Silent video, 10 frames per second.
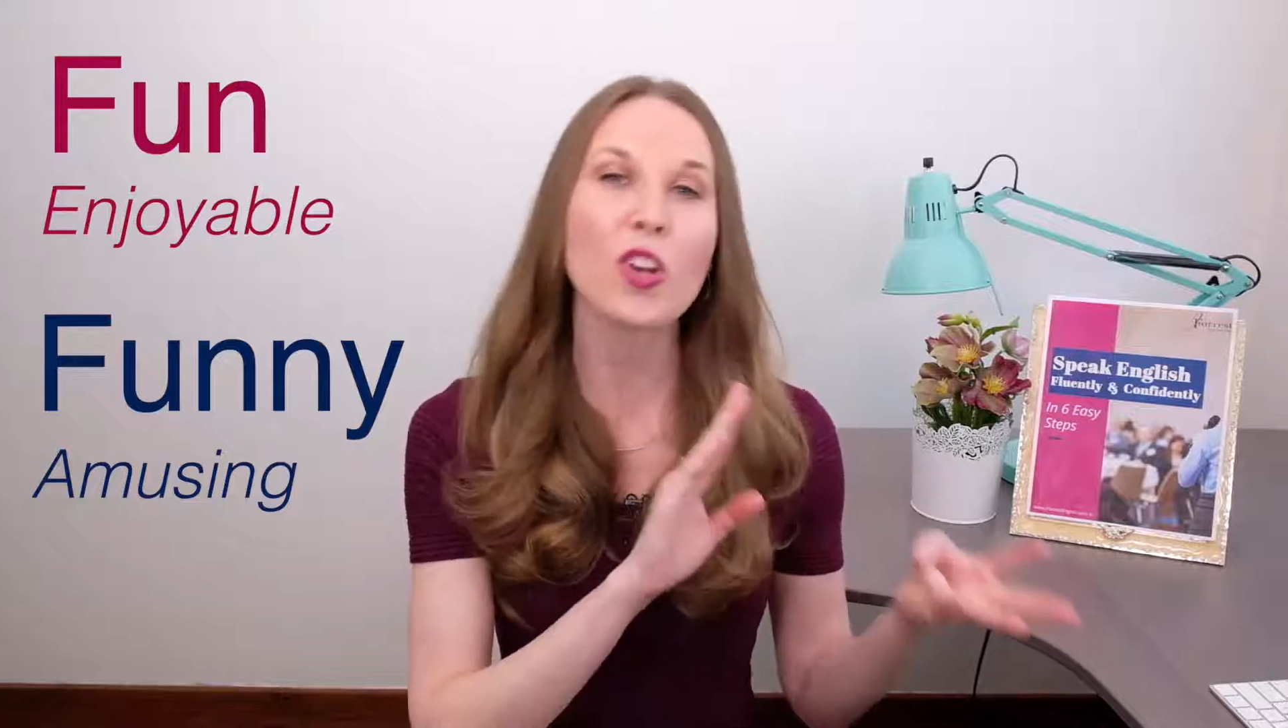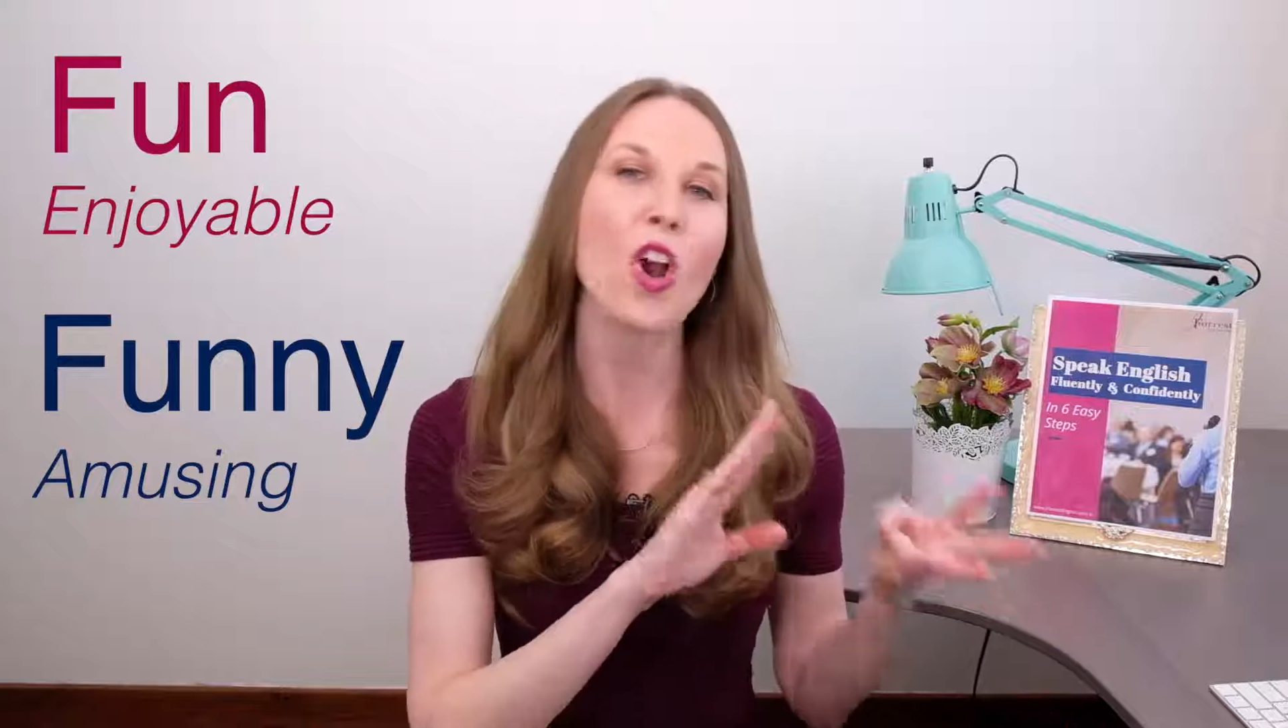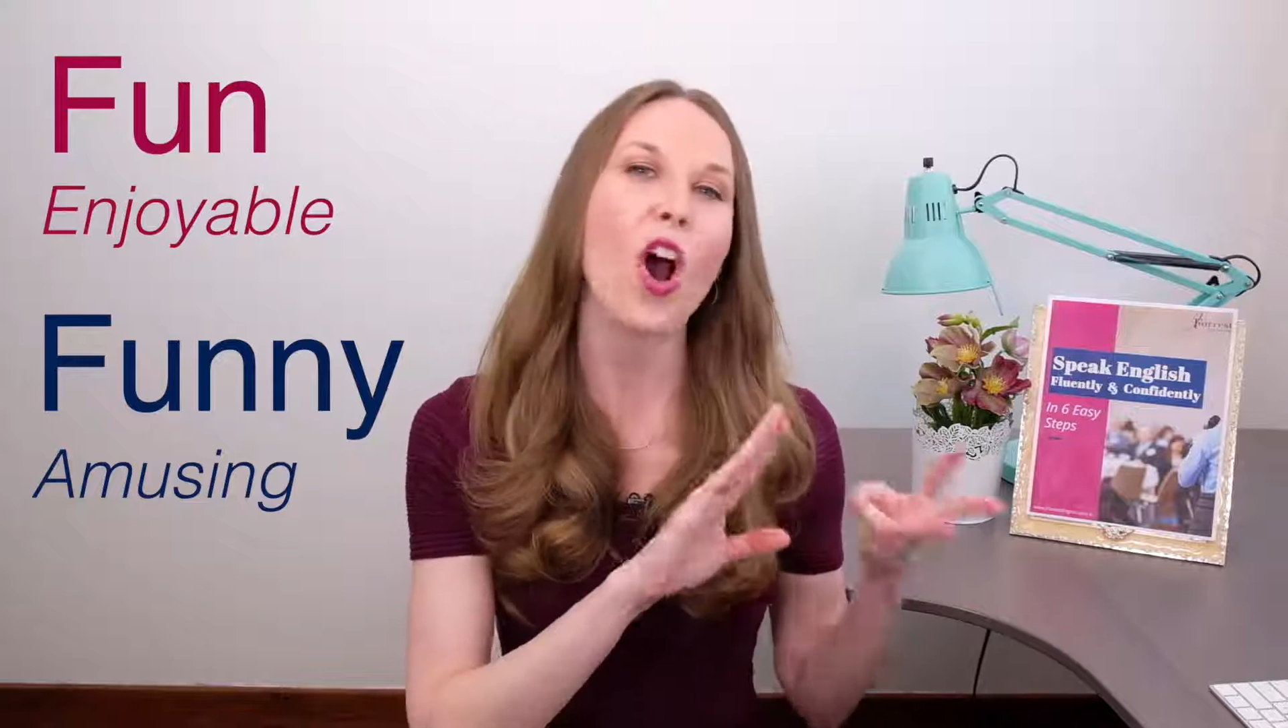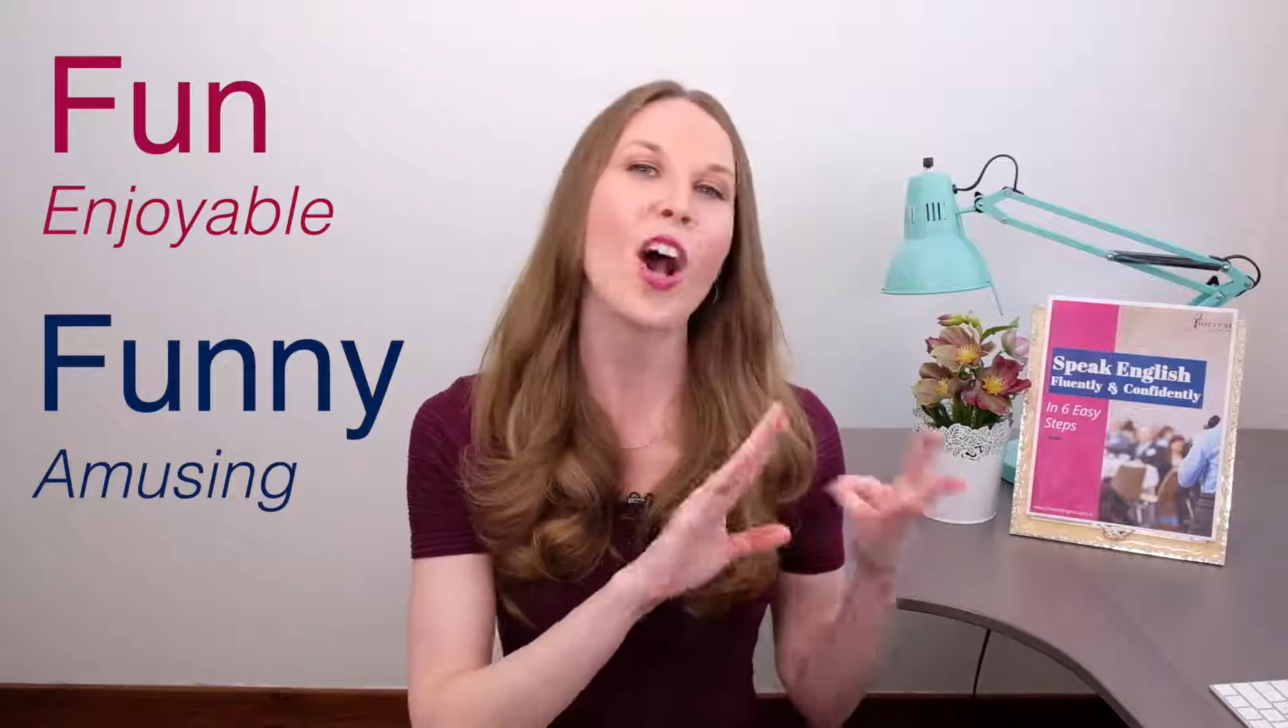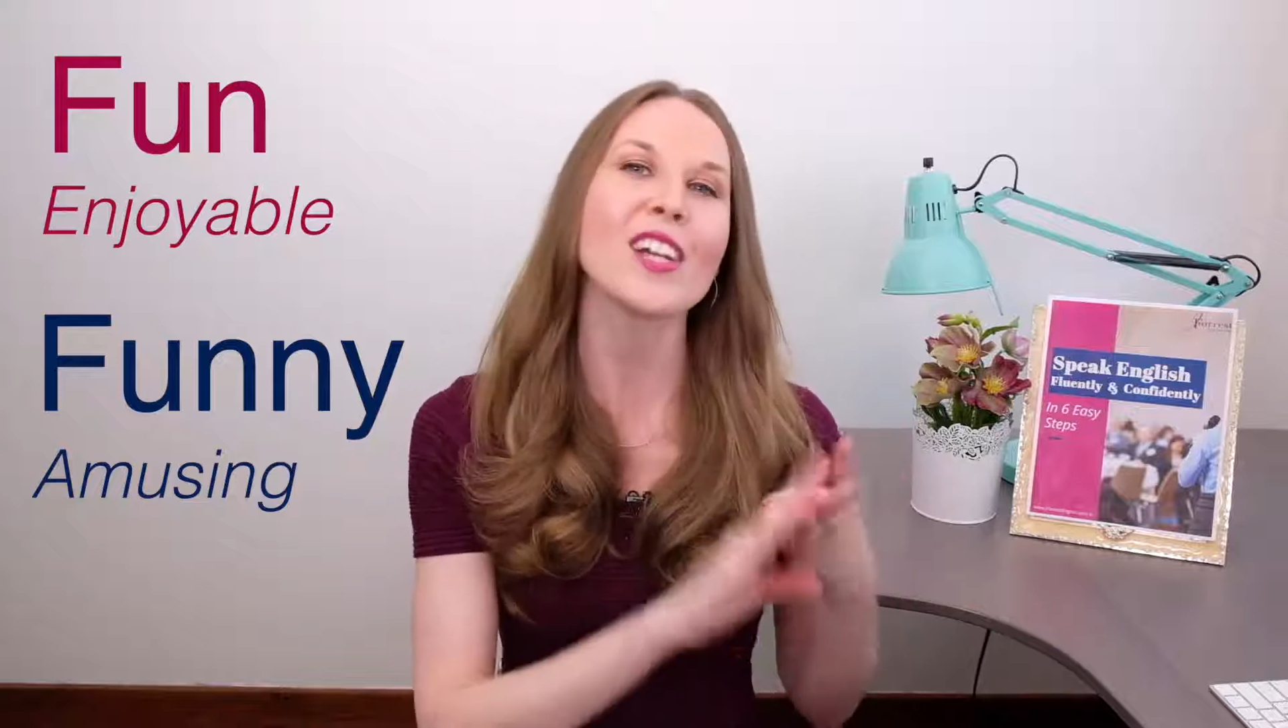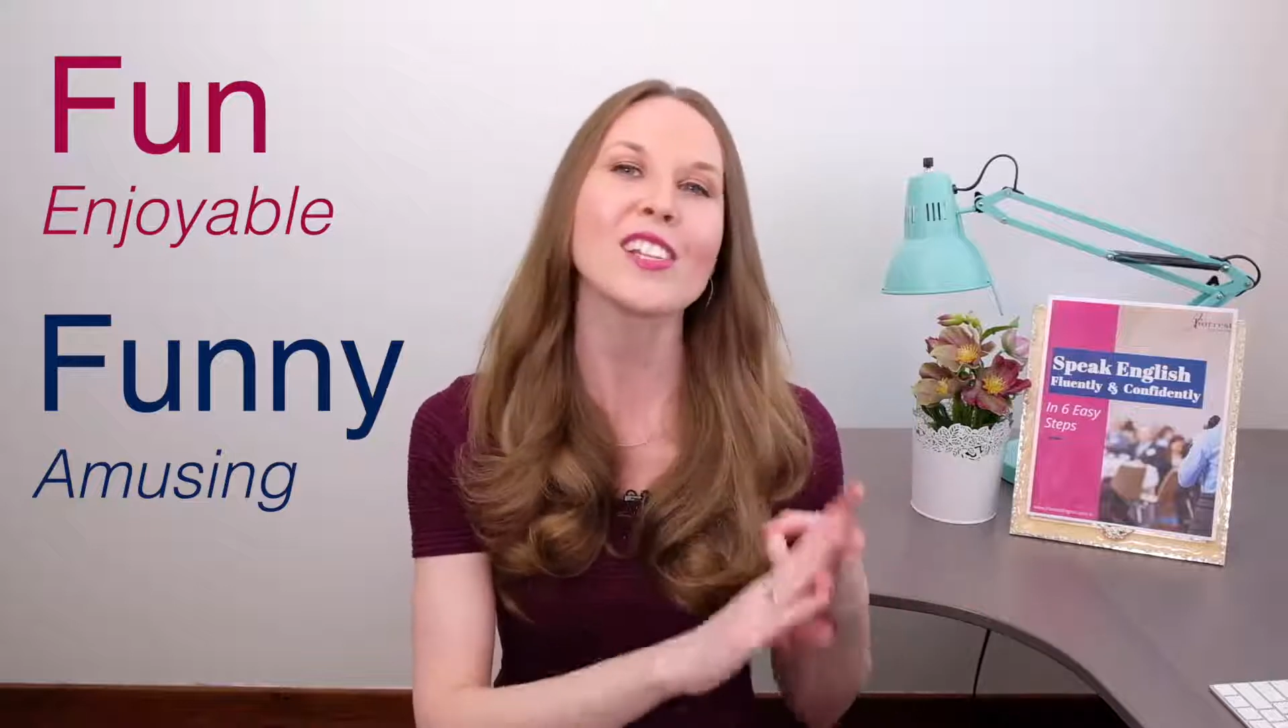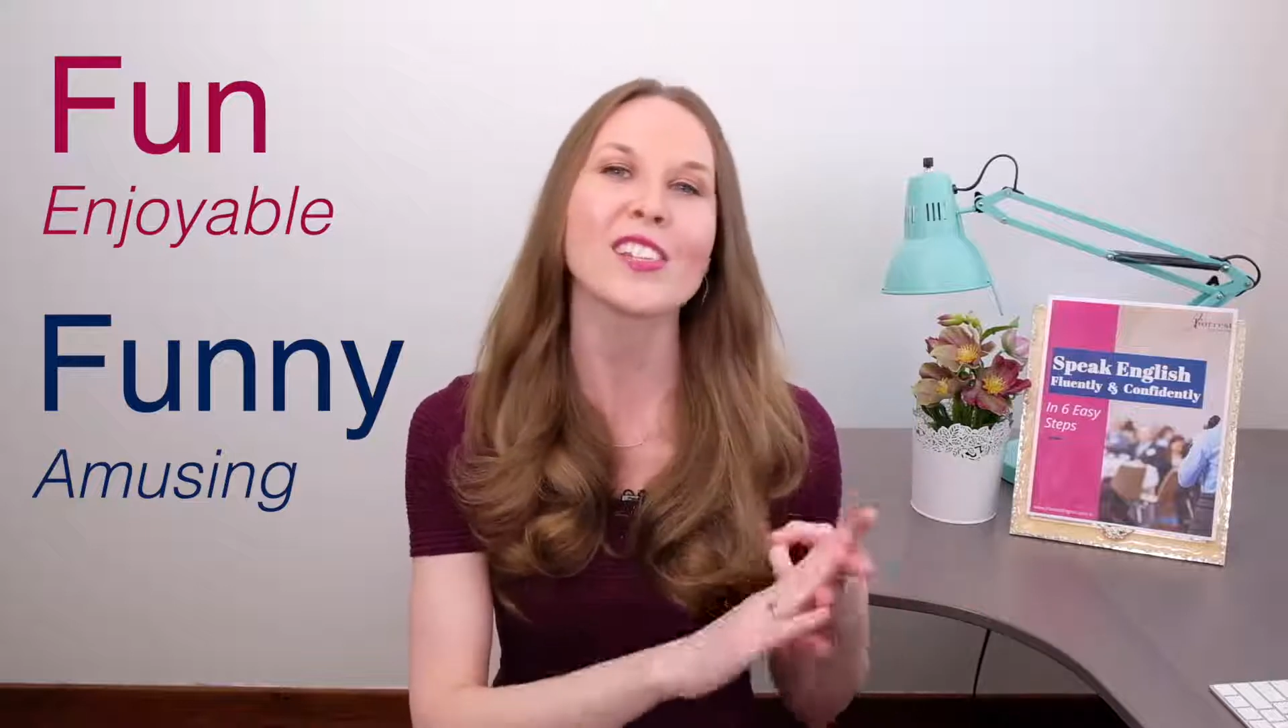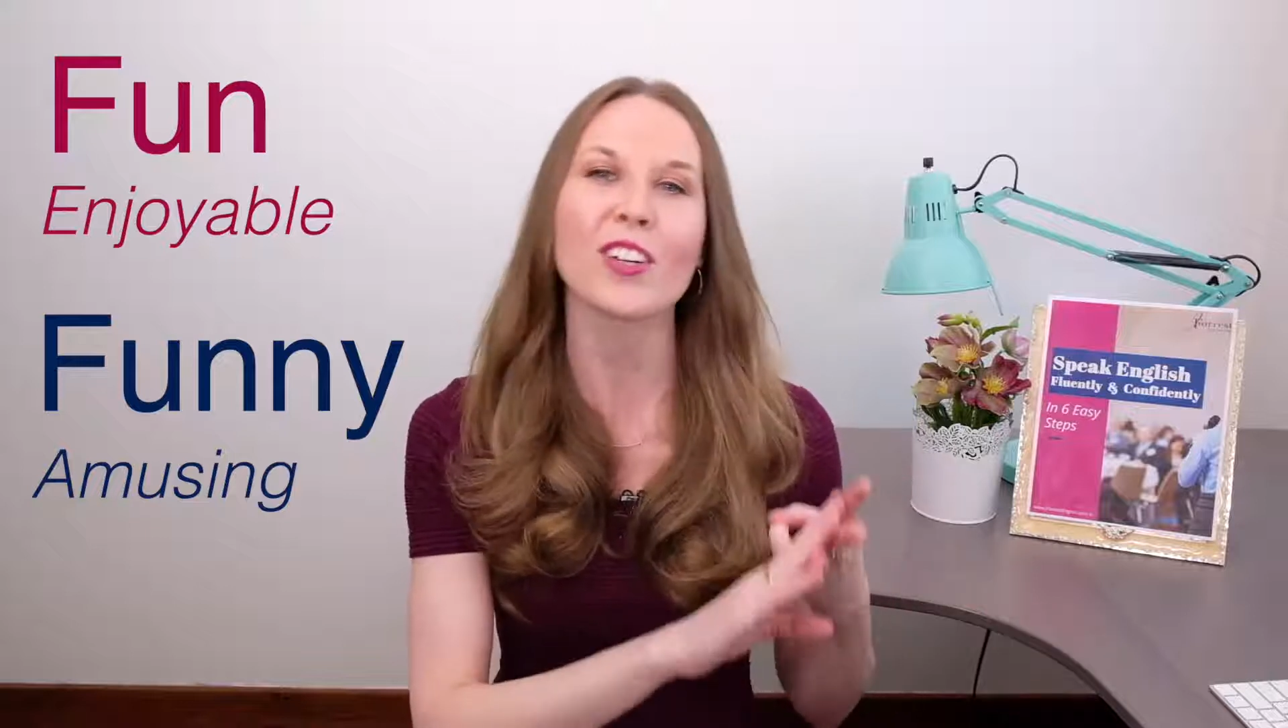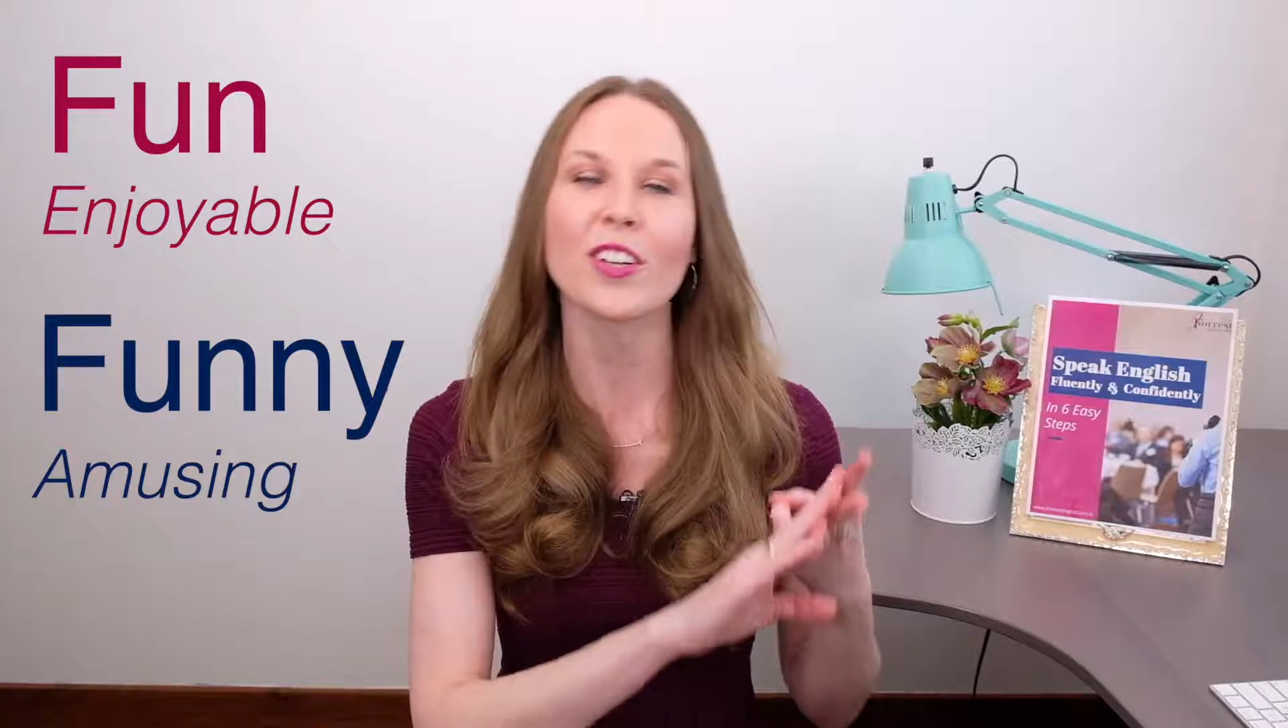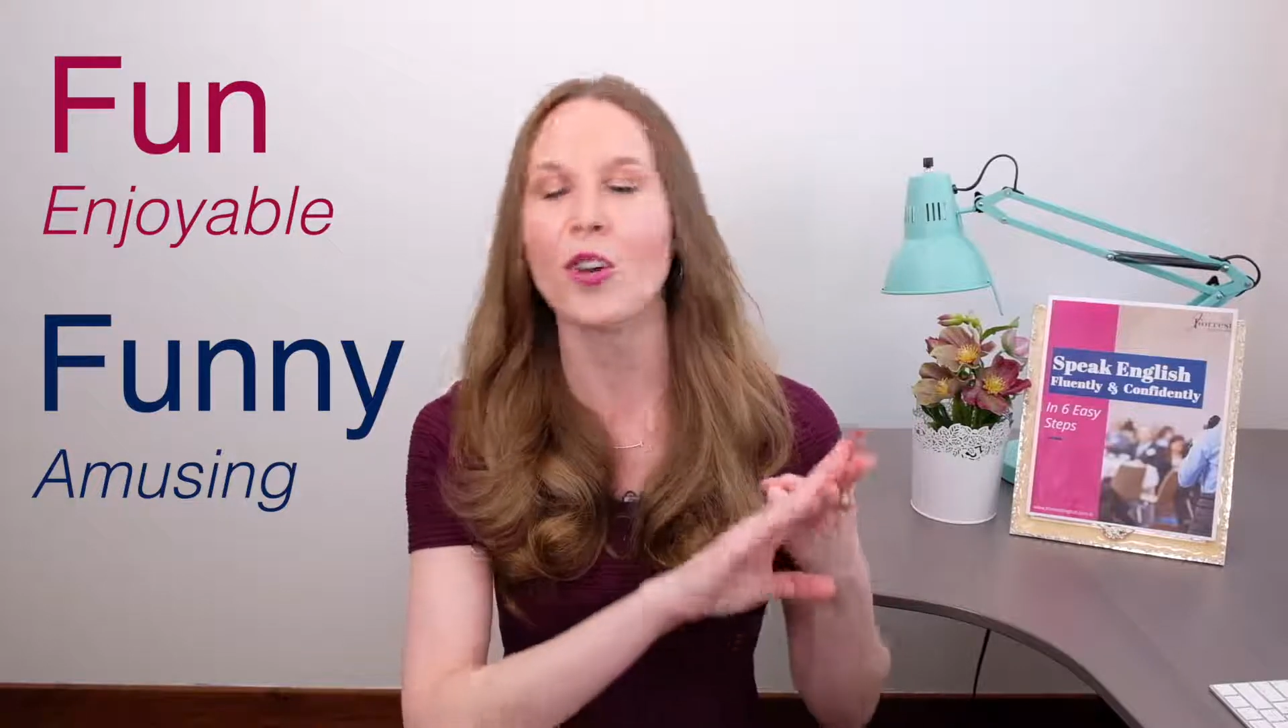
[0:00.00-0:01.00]

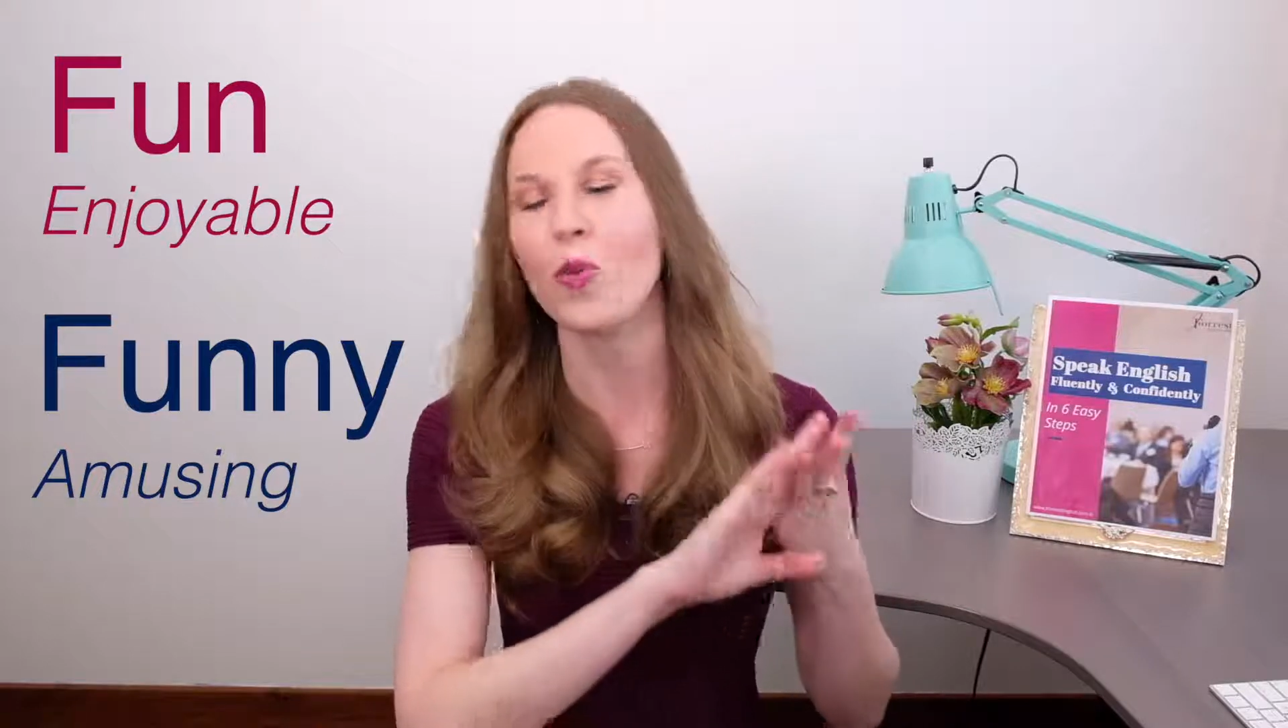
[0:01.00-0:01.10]
concert